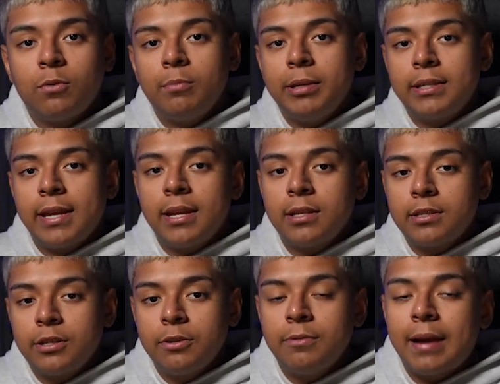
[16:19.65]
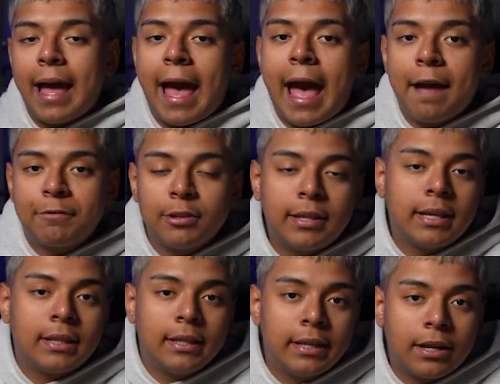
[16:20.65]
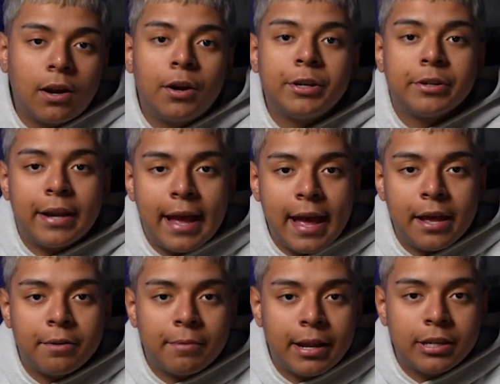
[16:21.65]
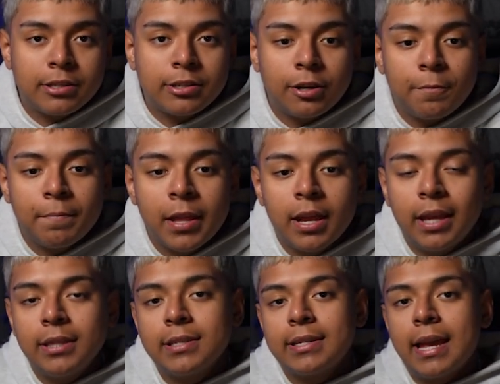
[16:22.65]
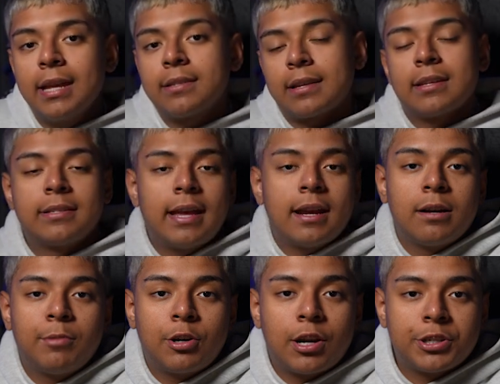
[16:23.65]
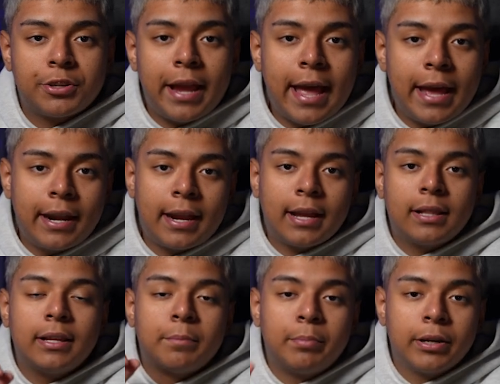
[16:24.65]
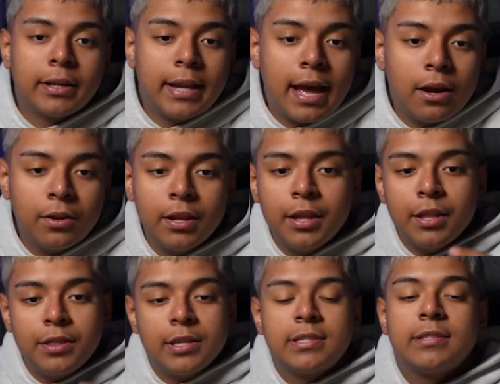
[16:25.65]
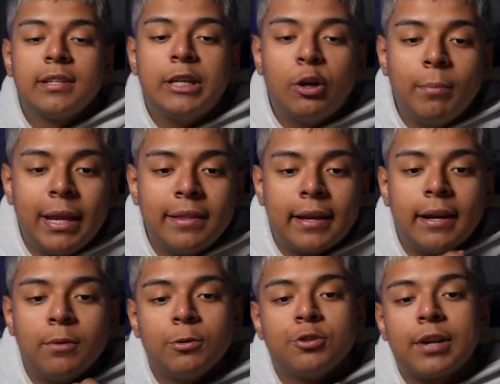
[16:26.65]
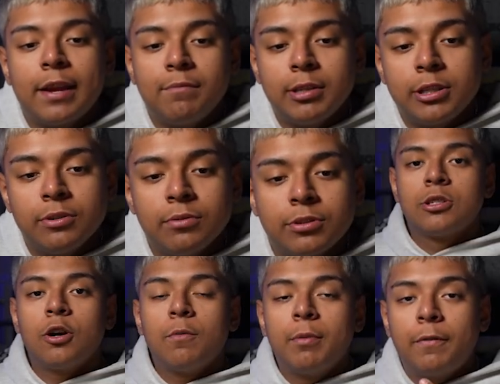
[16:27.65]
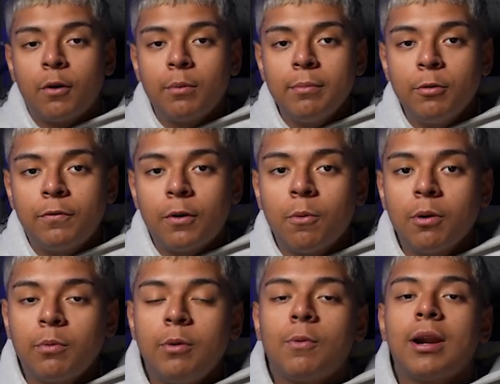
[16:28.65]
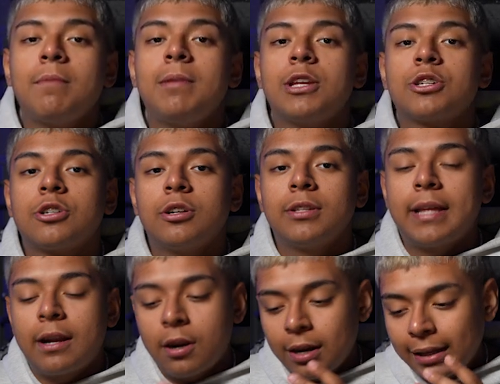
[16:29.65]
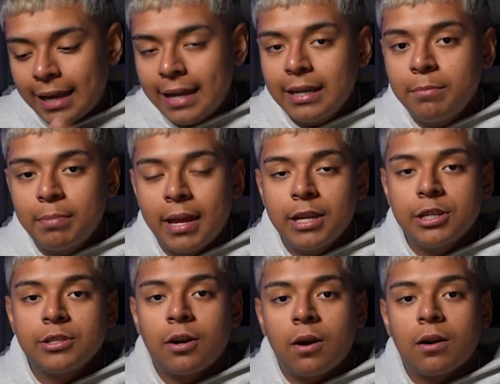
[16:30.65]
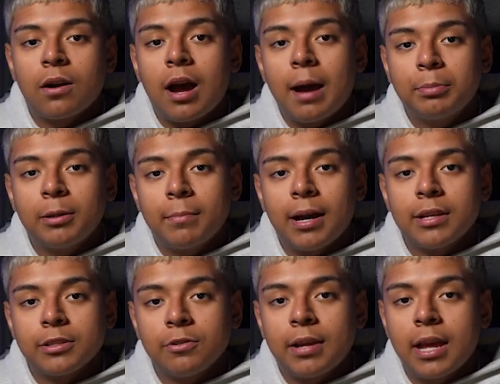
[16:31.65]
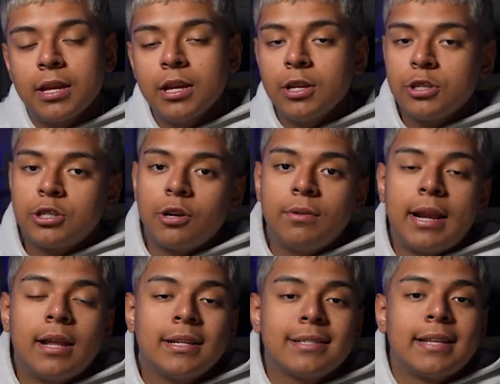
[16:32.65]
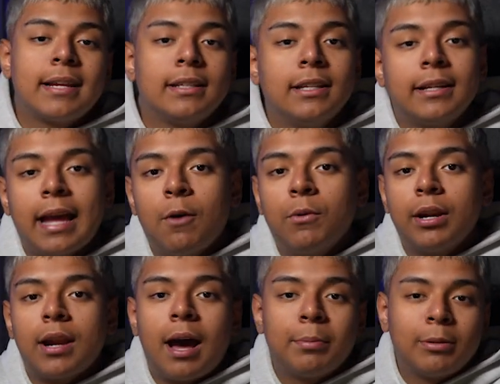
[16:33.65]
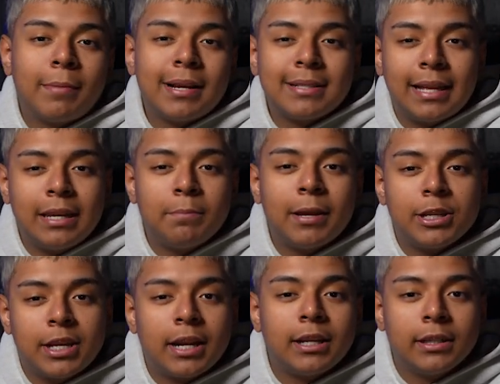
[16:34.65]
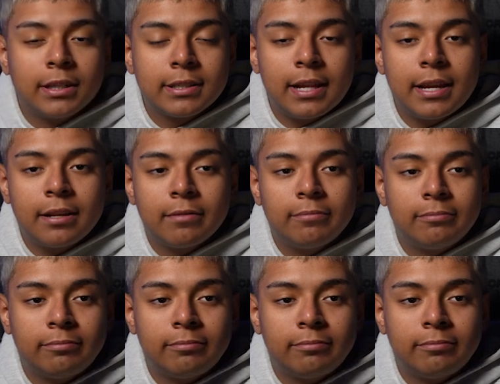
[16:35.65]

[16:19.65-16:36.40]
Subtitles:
will be taken to after they click on your ad, right? So in this case, say I come across your ad and I click book now, this is the domain that it will drive me to. So before we move forward, we want to make sure that our landing pages are optimized, okay? So now let's take a look at what an optimized landing page kind of looks like.